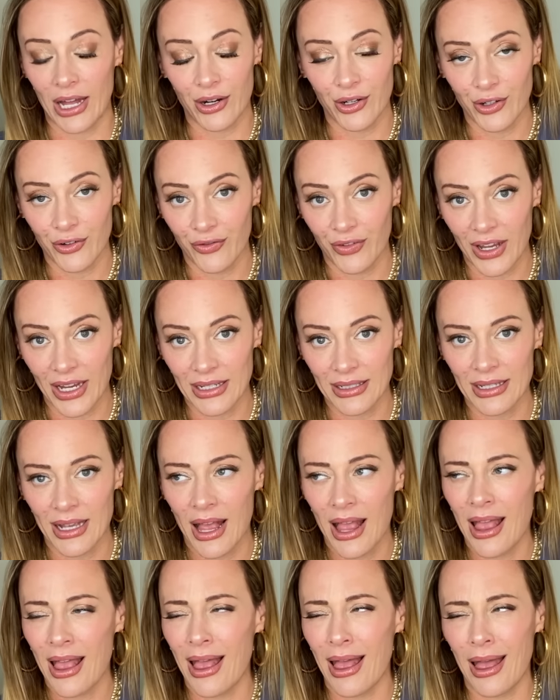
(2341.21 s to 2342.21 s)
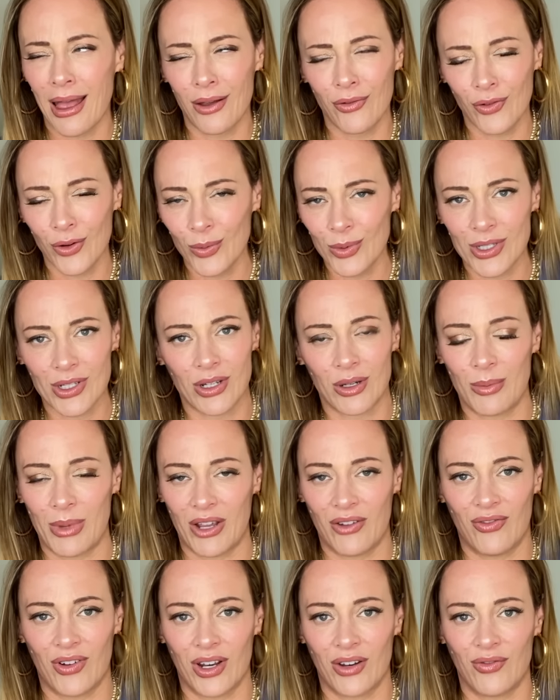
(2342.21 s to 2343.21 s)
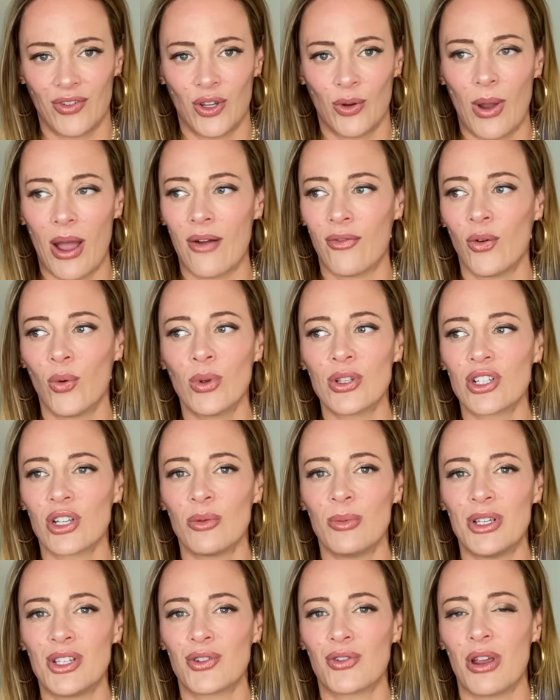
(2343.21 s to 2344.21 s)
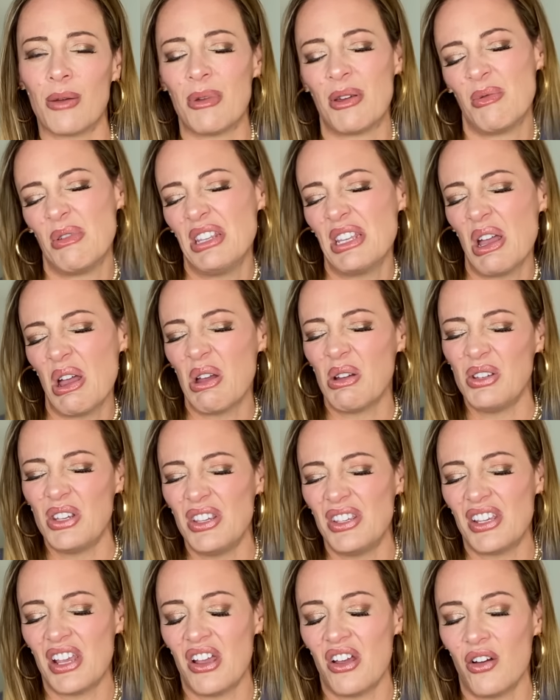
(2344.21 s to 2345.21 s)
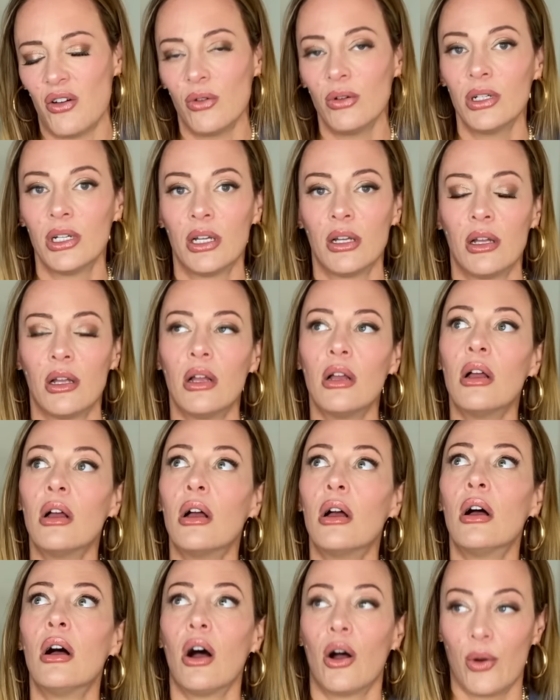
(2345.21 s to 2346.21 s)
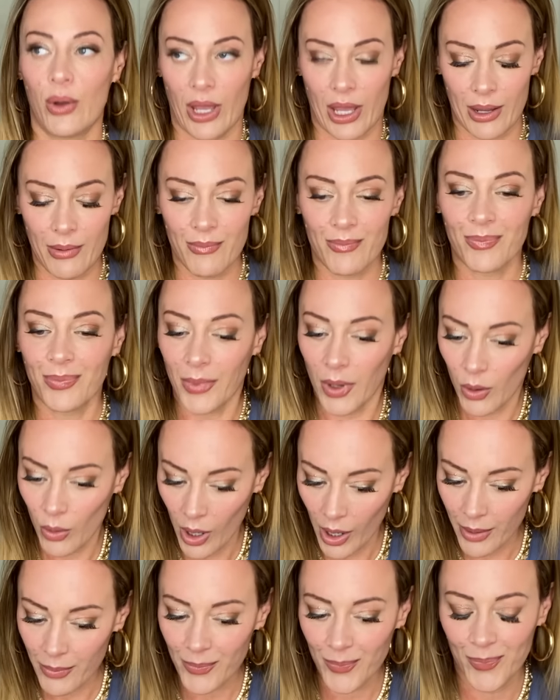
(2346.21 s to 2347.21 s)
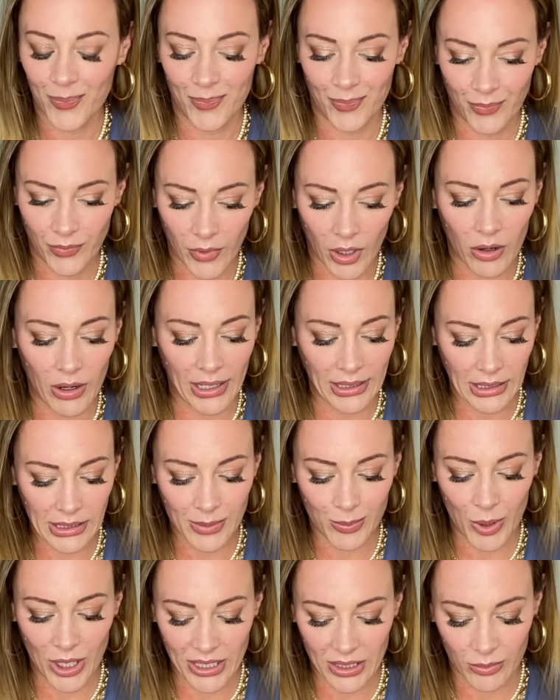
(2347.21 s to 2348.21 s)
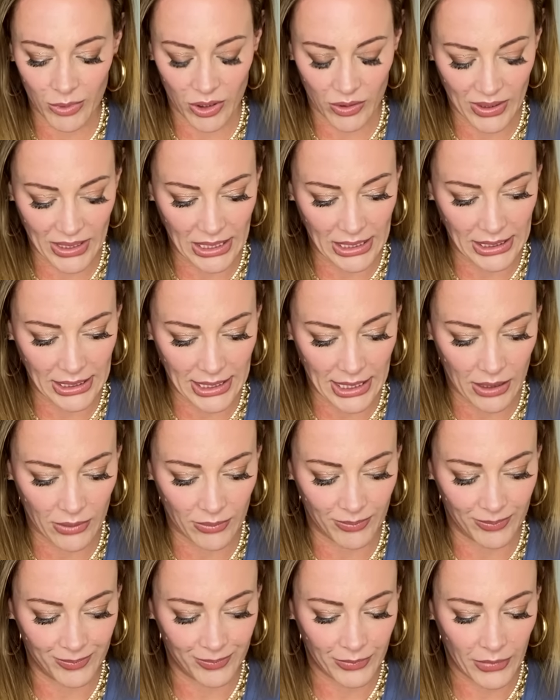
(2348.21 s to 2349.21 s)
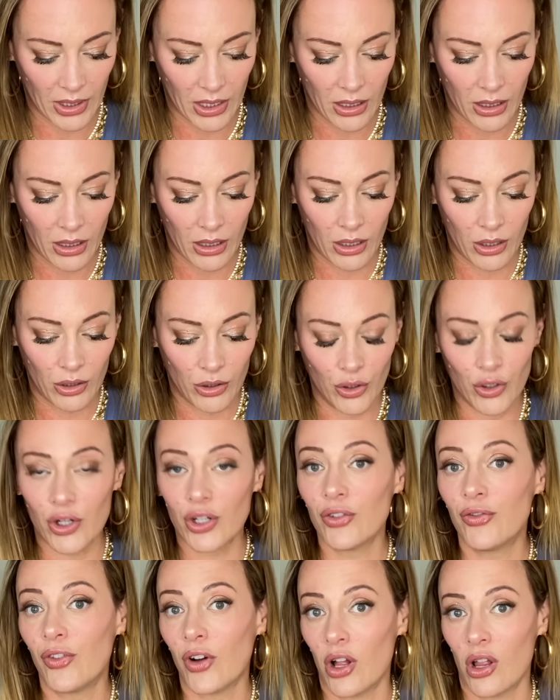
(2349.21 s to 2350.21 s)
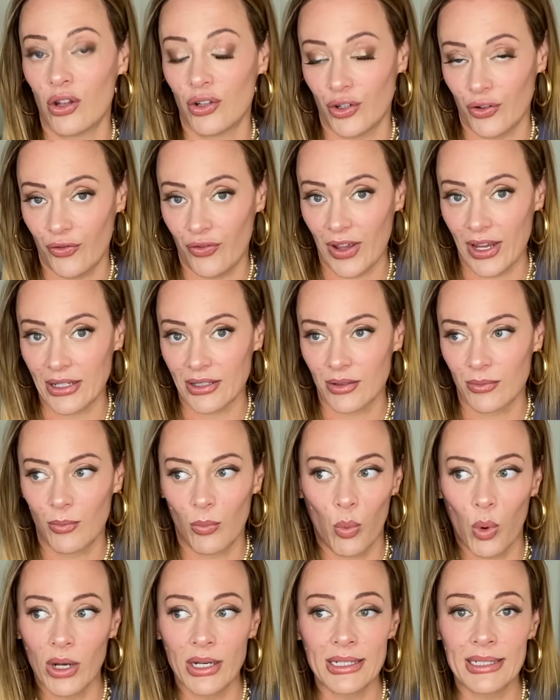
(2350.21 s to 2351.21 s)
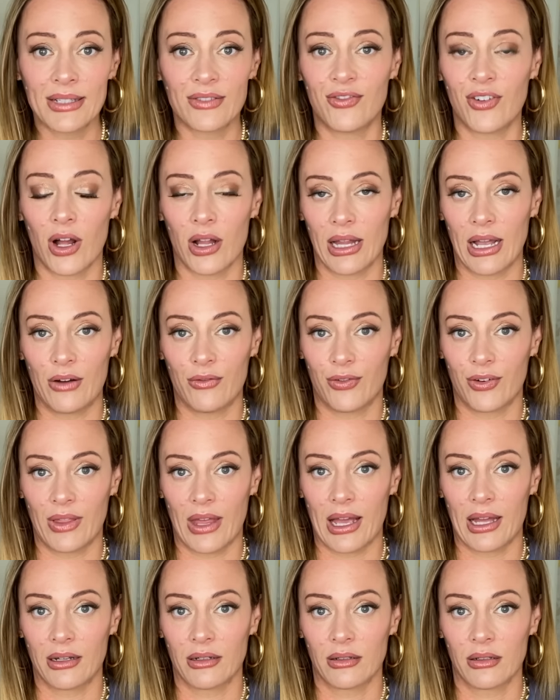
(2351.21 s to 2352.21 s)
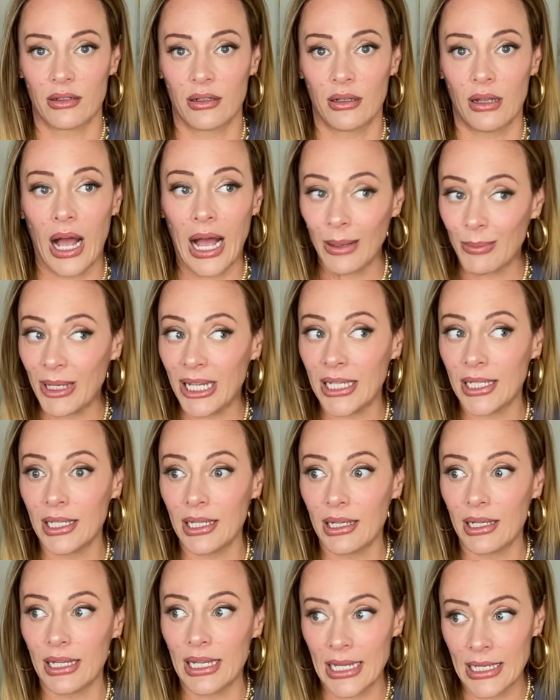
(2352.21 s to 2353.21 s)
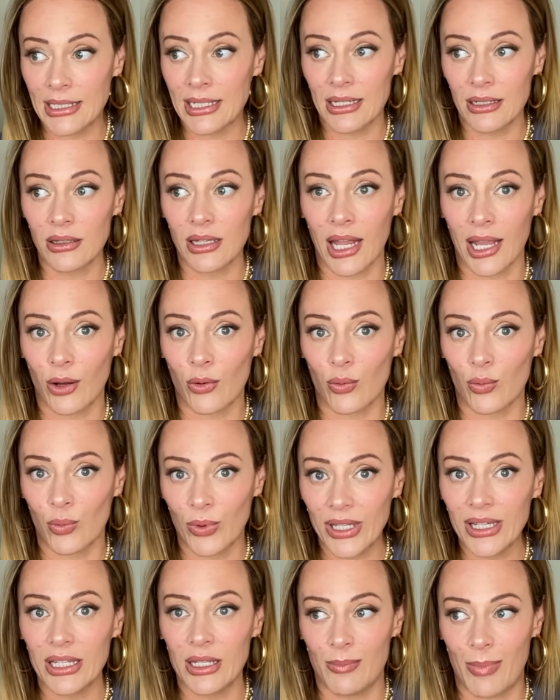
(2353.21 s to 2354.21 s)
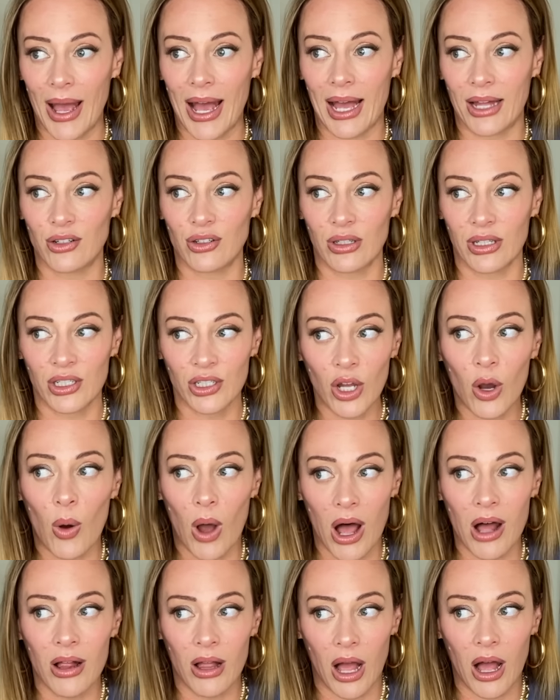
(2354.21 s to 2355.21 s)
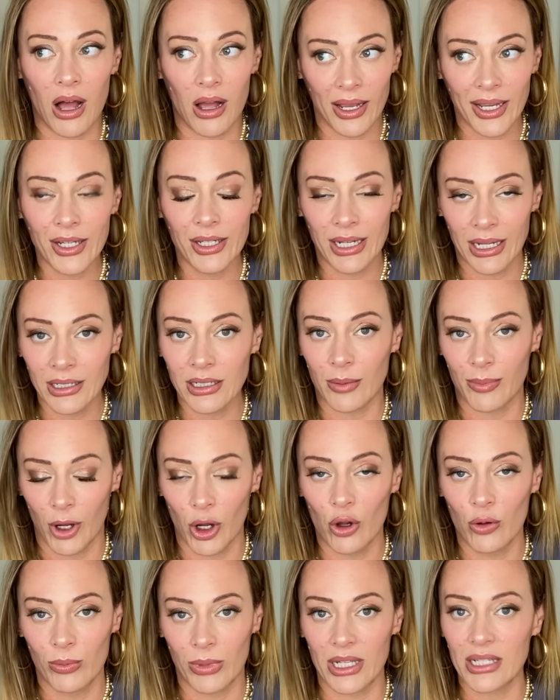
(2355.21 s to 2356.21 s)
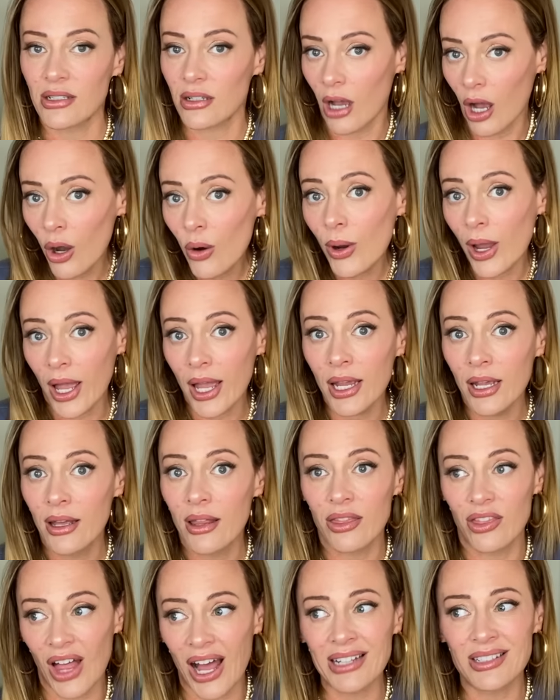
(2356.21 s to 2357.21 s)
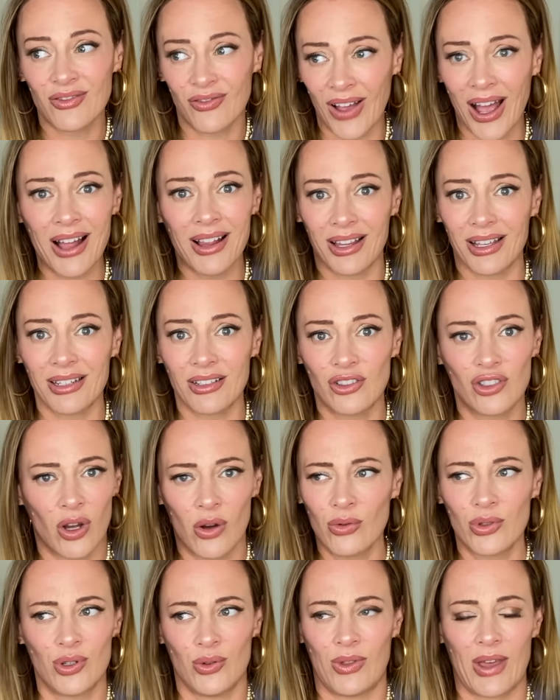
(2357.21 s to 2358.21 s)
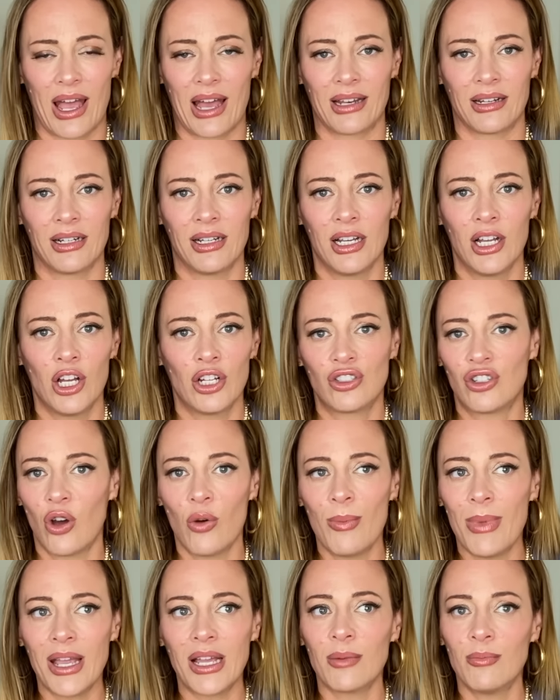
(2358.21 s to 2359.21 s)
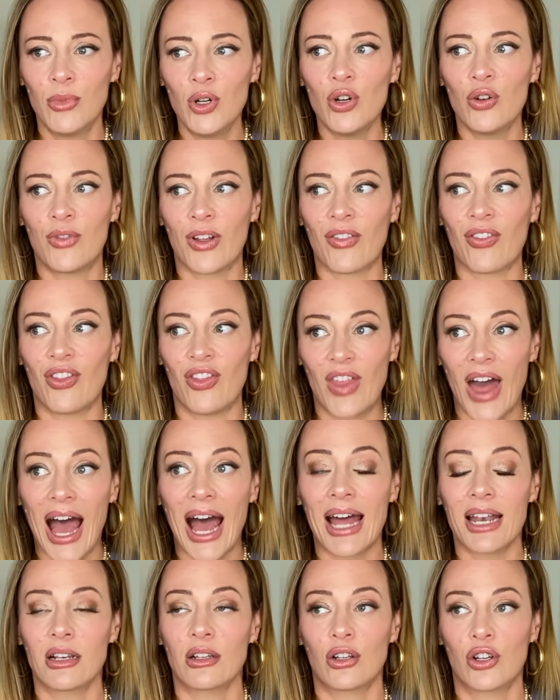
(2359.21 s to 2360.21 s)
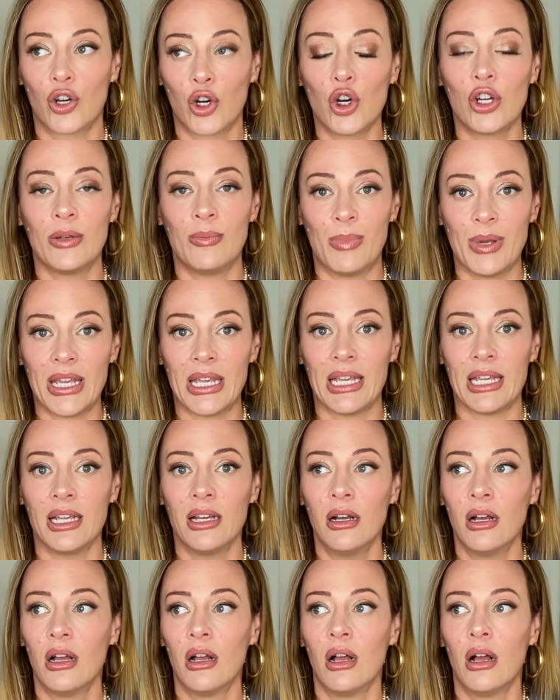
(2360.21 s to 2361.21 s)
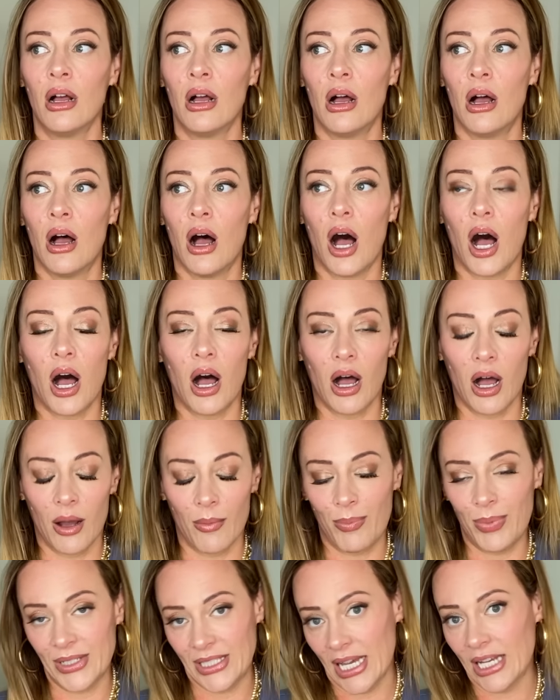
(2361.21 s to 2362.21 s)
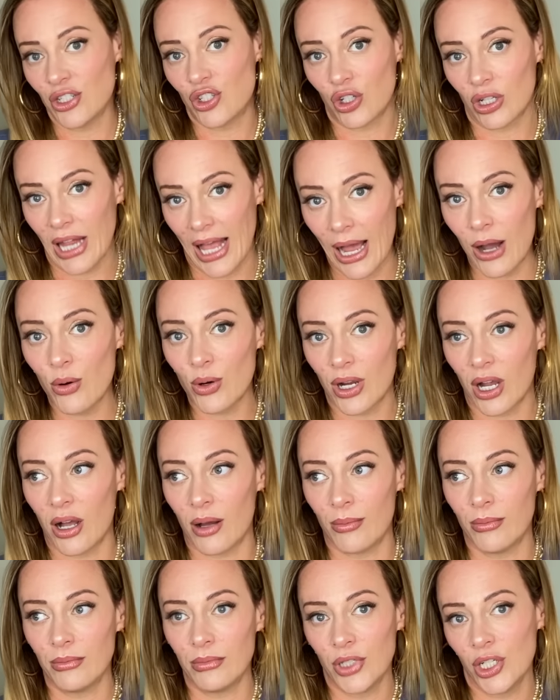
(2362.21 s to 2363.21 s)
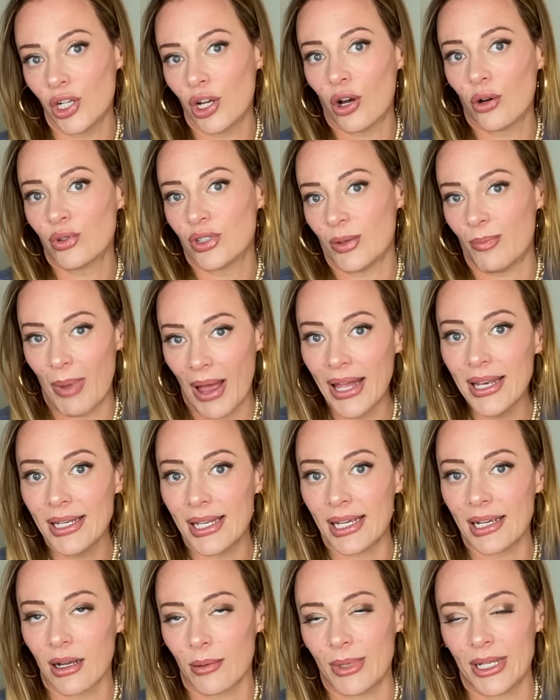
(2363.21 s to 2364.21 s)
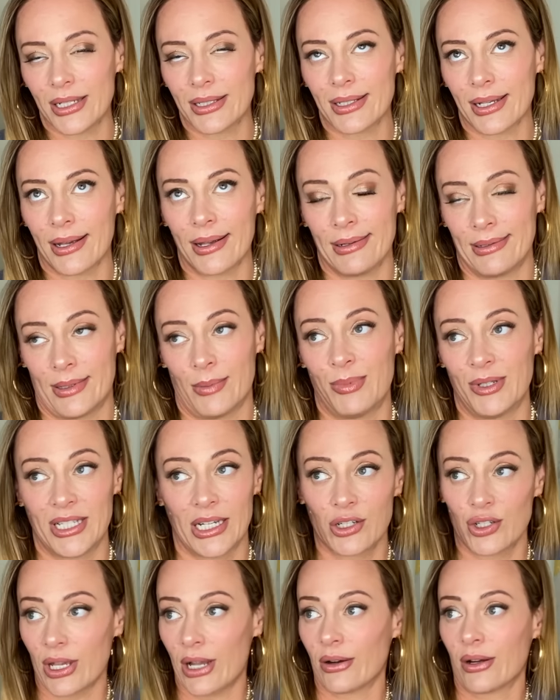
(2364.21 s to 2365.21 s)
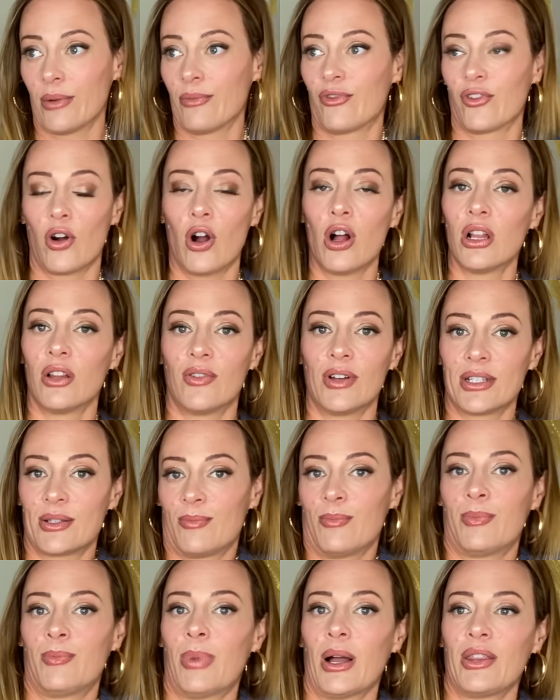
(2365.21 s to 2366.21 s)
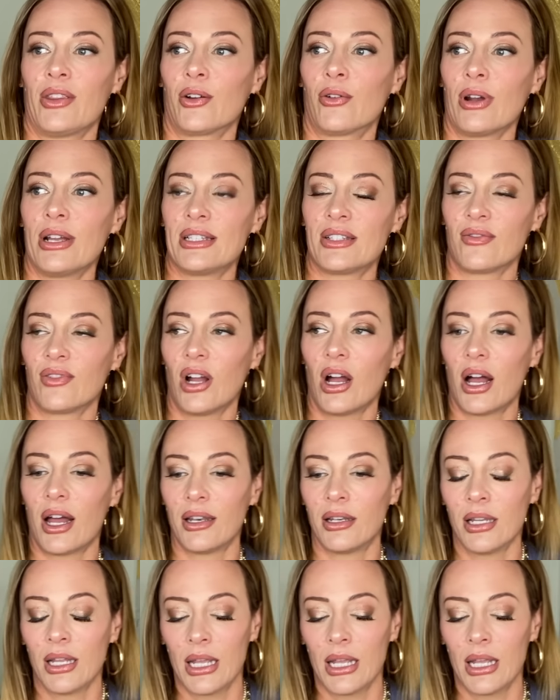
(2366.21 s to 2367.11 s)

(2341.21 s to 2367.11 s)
on your face. Everyone's gonna make fun of you. Everyone's gonna be screaming, We told you so. Okay, okay. All right, let's break some of those things down you're gonna fall on your face. What is the fallout for that? I mean, is it like really bad? You're like, no, I'll, I could end up homeless. Okay, that's valid. Don't do that. Don't make a move if that could be a potential outcome, you know, depending. I mean, it's it's a potential outcome for all of us by the grace of God.